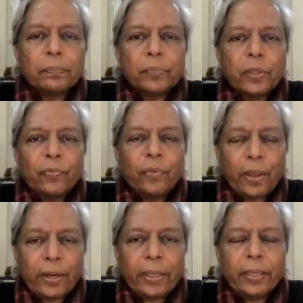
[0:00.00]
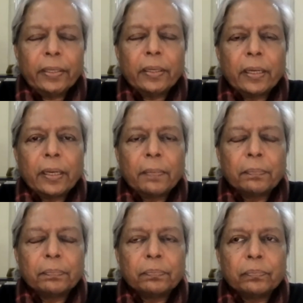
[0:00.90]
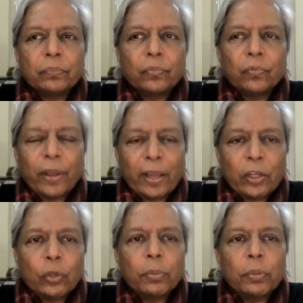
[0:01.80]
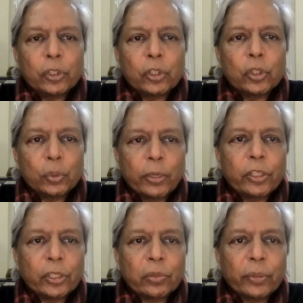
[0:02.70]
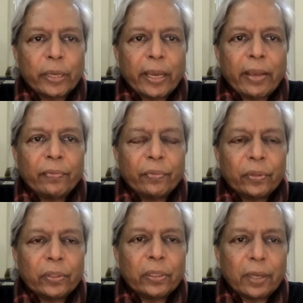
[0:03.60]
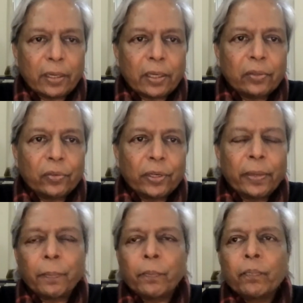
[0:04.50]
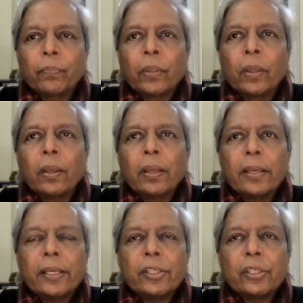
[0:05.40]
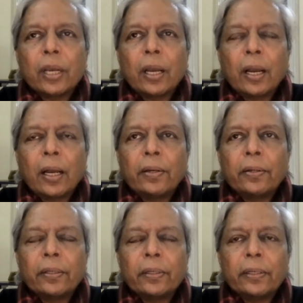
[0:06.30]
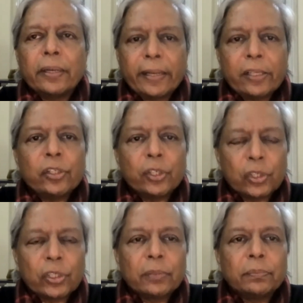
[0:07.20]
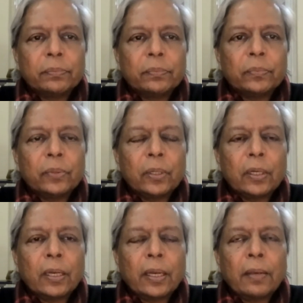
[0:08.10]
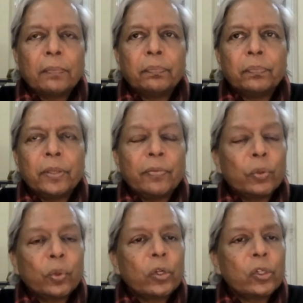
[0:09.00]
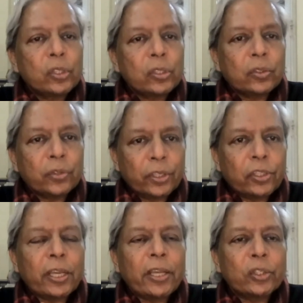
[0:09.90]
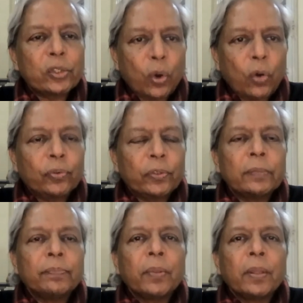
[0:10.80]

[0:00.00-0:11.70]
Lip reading: the very valuable situation we have in our country is our health system, even though it's criticized often,